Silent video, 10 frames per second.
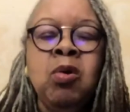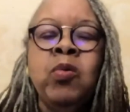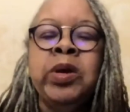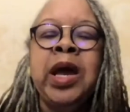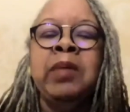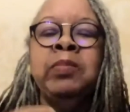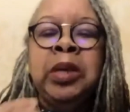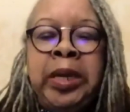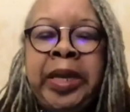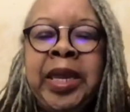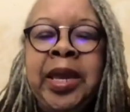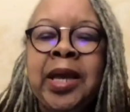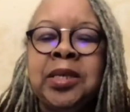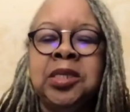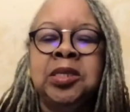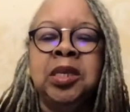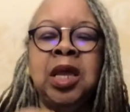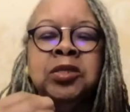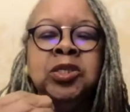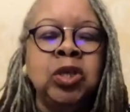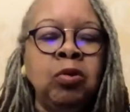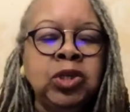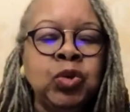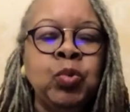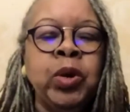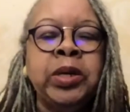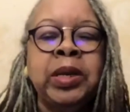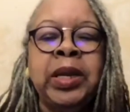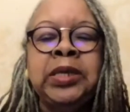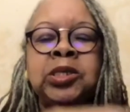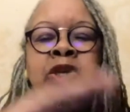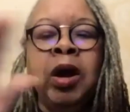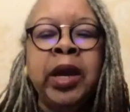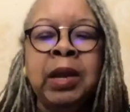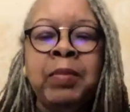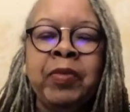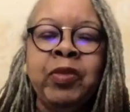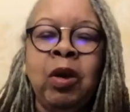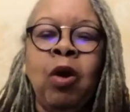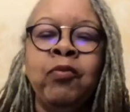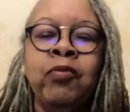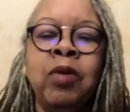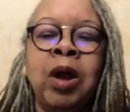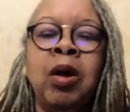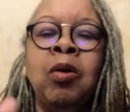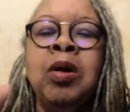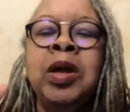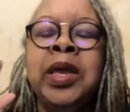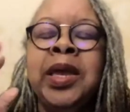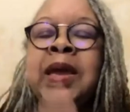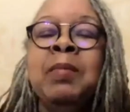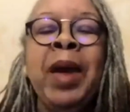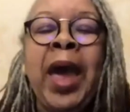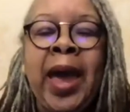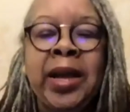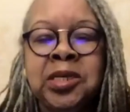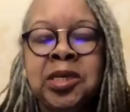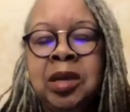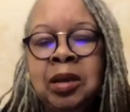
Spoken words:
when I'm looking at the social work and talking about the overall impact